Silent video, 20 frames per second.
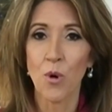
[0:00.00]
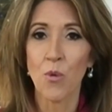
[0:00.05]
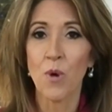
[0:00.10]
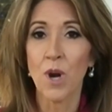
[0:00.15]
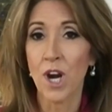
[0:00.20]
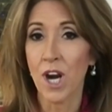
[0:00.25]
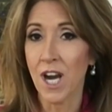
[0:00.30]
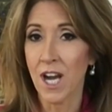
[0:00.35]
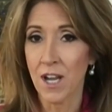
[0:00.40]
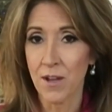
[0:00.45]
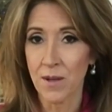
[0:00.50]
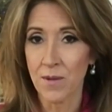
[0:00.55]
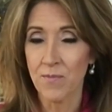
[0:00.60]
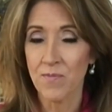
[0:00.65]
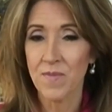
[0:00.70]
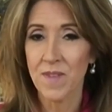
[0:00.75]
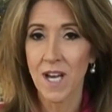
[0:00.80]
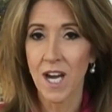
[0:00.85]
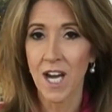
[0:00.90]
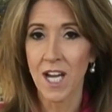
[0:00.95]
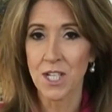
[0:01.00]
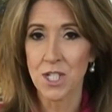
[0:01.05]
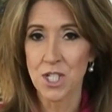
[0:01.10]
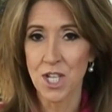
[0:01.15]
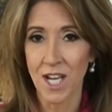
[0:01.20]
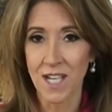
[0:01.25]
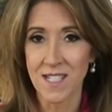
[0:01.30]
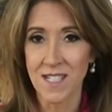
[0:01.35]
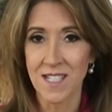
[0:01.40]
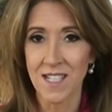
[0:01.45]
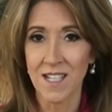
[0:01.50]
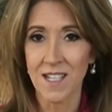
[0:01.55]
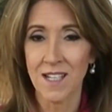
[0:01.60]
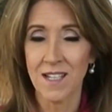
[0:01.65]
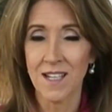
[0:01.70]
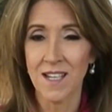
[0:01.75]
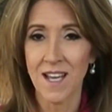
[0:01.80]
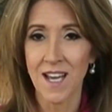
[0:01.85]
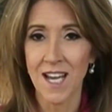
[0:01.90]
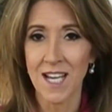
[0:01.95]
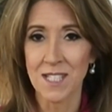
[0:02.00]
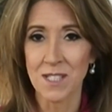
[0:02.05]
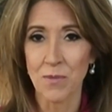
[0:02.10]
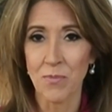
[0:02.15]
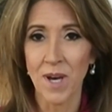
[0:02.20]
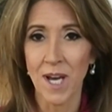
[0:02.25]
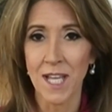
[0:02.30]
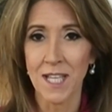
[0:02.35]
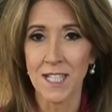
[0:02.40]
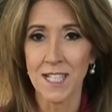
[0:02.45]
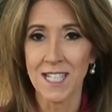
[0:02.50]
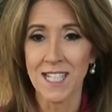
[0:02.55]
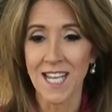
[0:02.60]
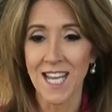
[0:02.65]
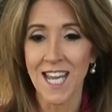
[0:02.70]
where I checked in as a pilot.